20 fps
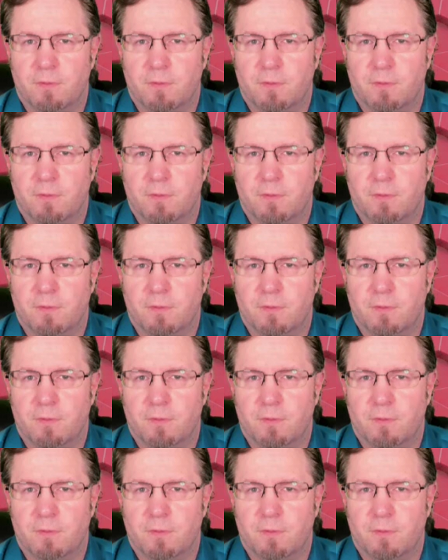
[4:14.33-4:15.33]

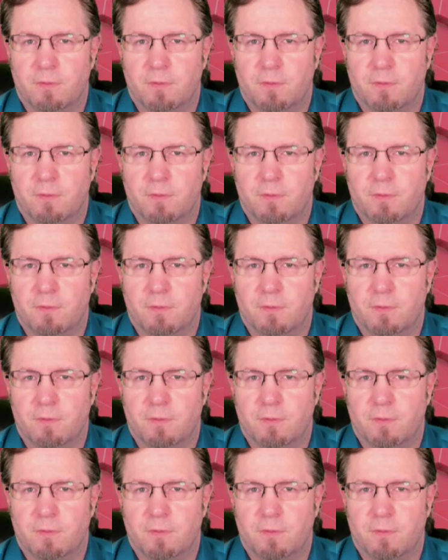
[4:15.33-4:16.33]

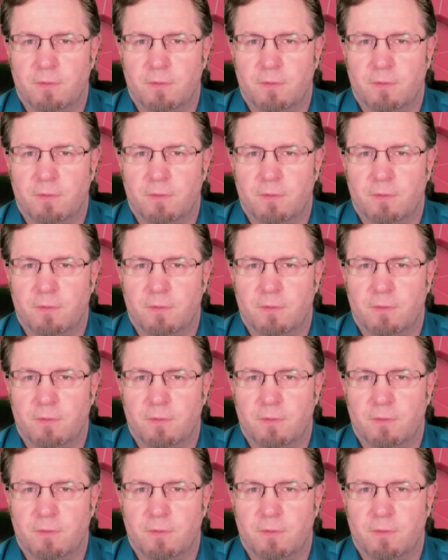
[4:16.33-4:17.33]

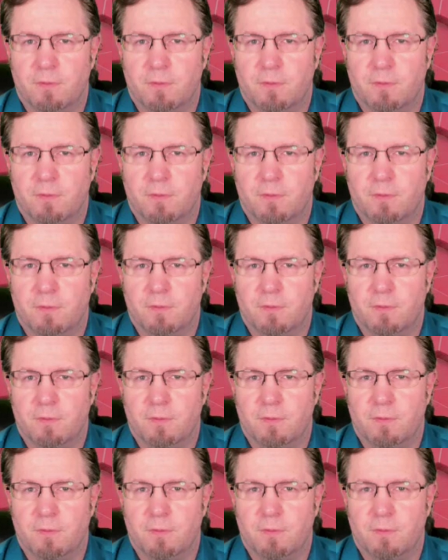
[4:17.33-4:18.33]

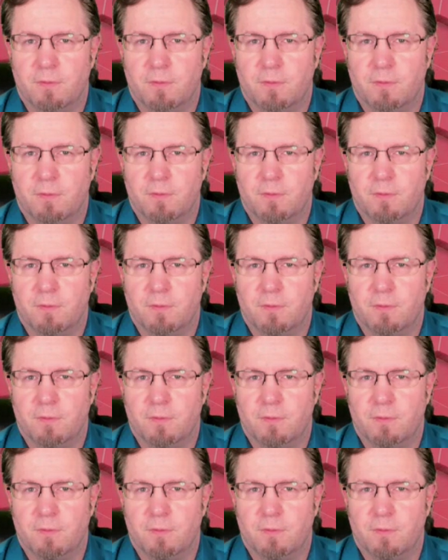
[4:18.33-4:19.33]

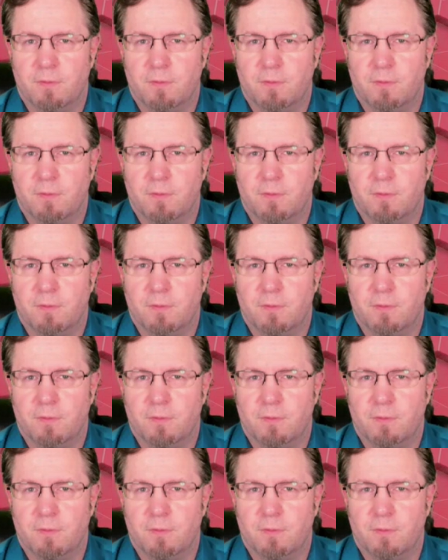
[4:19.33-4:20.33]

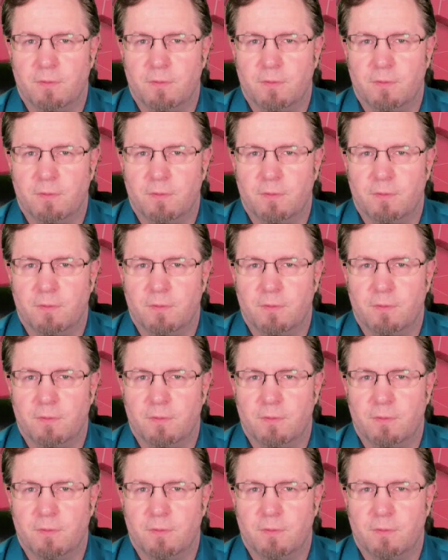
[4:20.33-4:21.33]

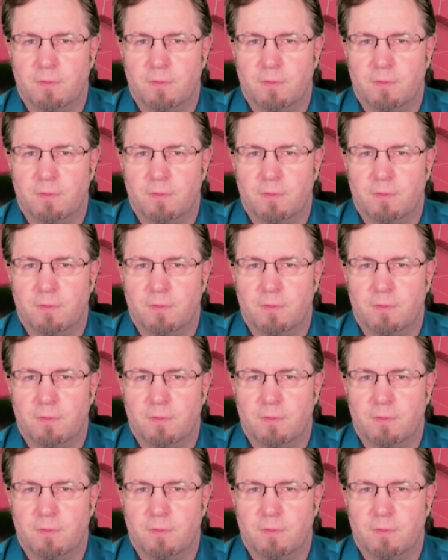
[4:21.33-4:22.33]
No words are spoken by the person on screen.